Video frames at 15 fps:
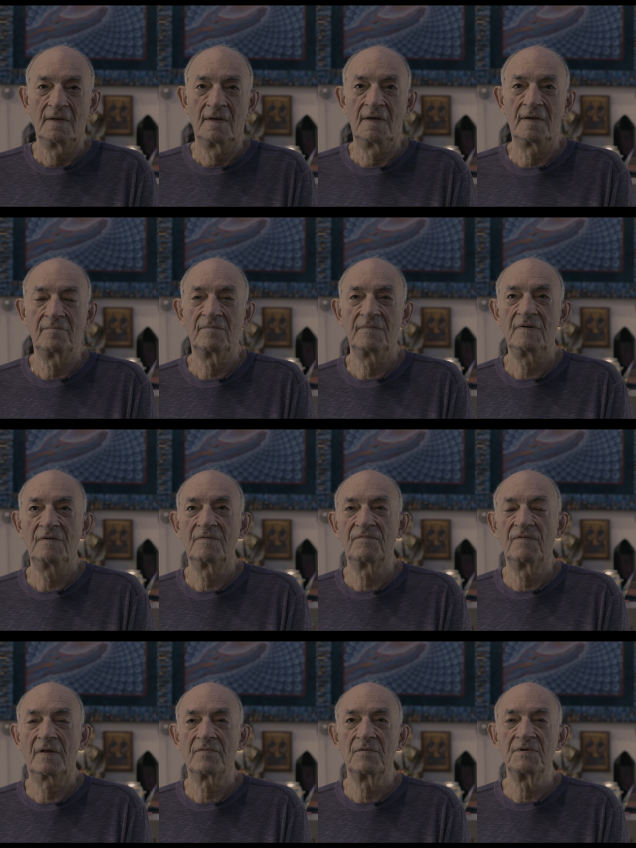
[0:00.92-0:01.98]
I'm
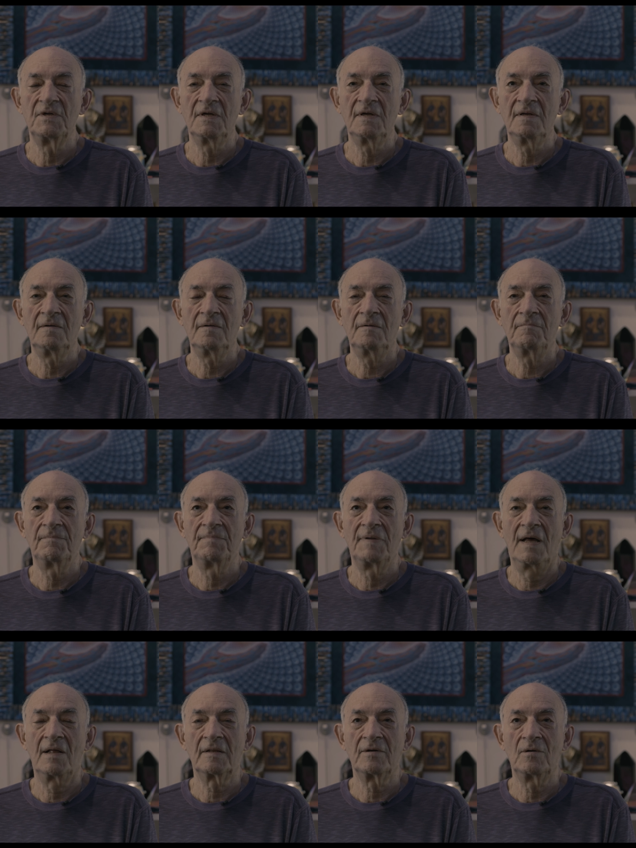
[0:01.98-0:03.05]
Father Dean
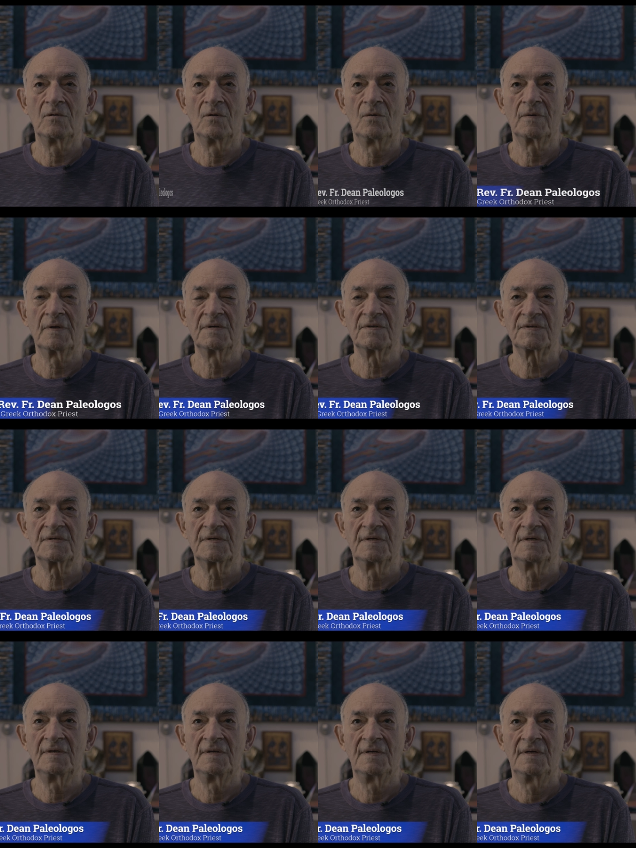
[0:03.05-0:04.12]
Paleologos.
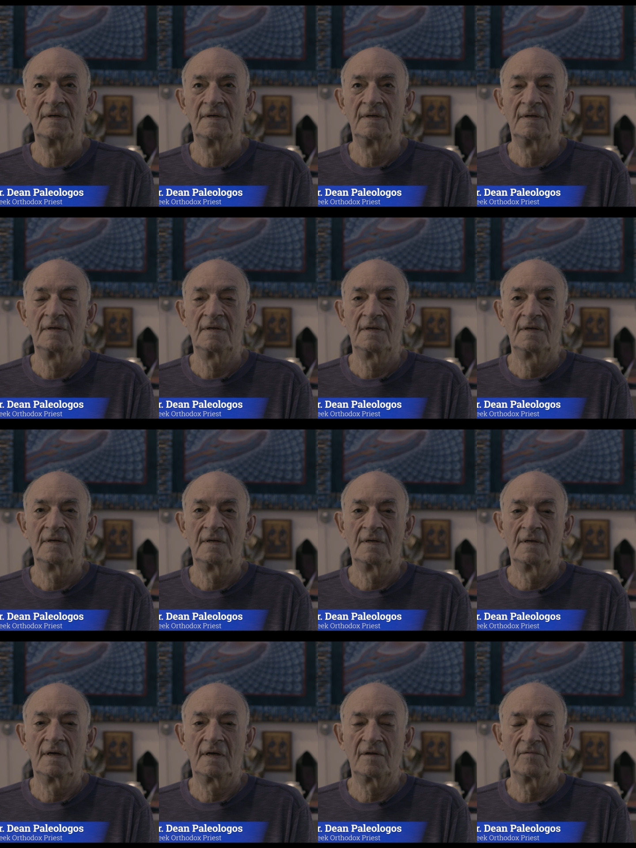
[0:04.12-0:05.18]

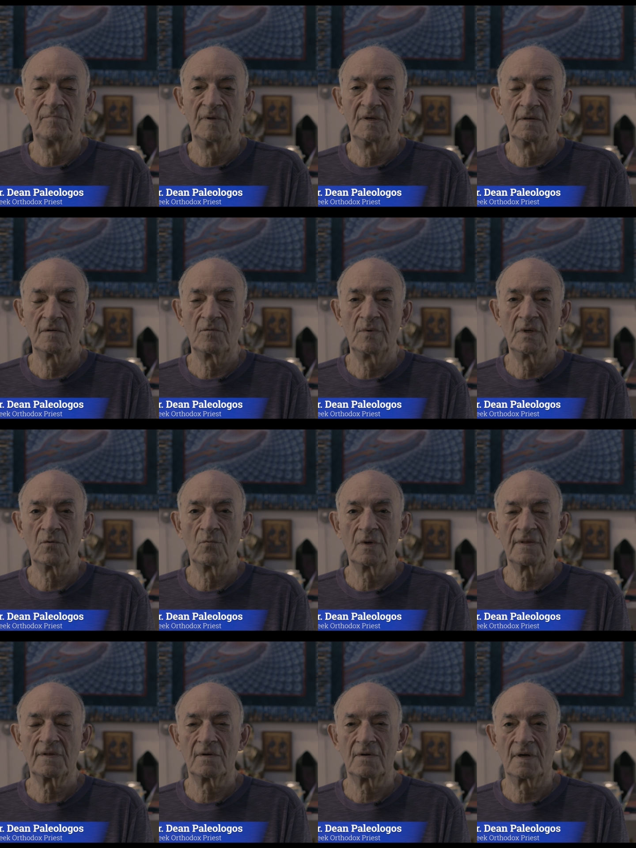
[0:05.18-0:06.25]
I've been a Greek
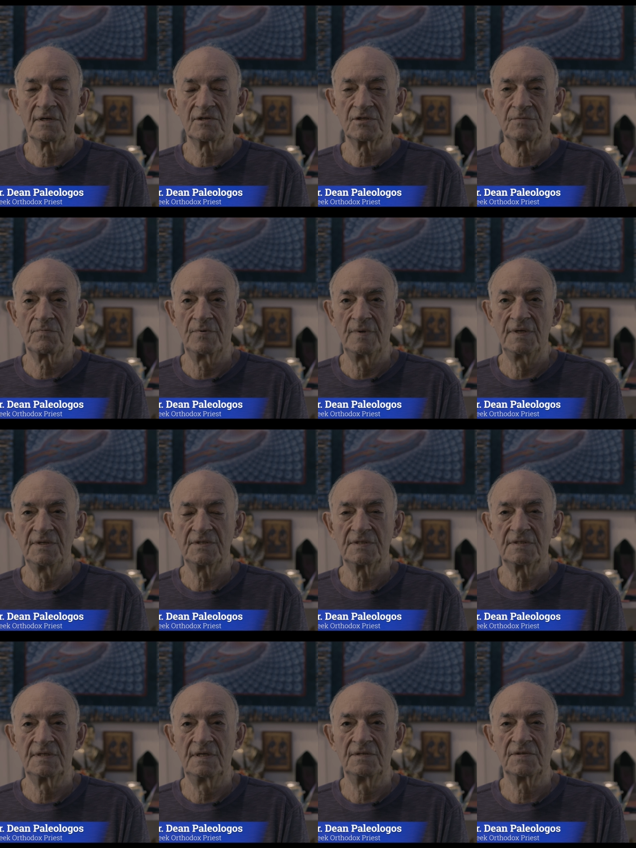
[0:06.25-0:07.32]
Orthodox
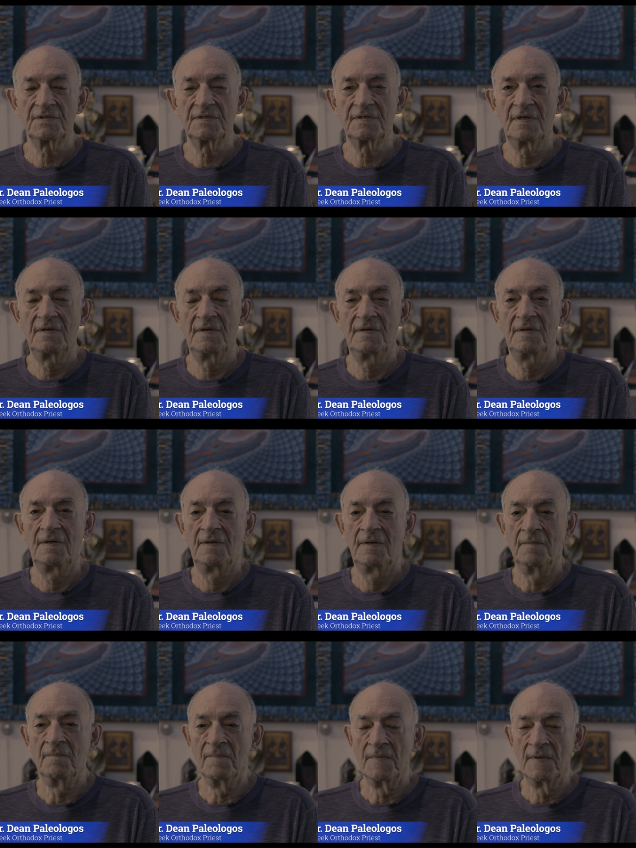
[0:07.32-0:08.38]
priest since
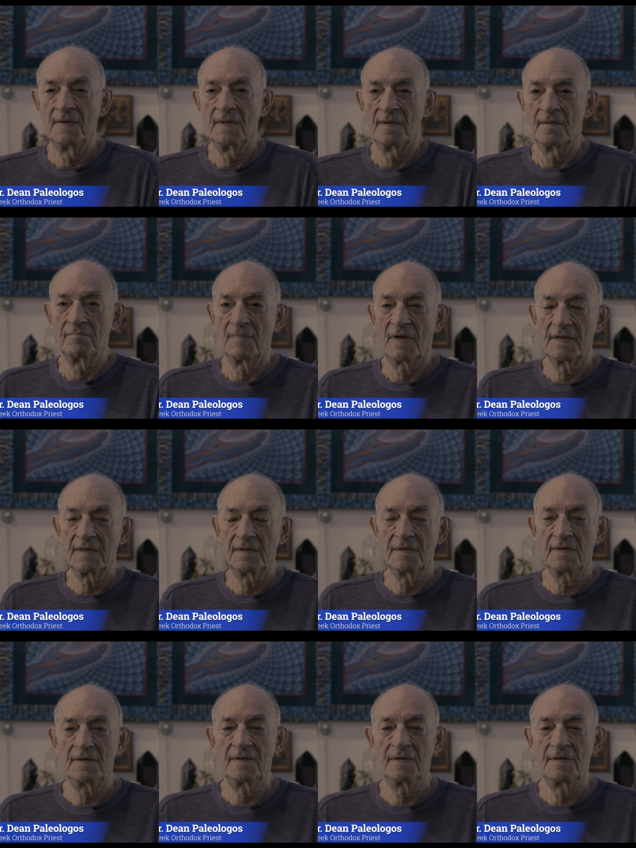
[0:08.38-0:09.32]
my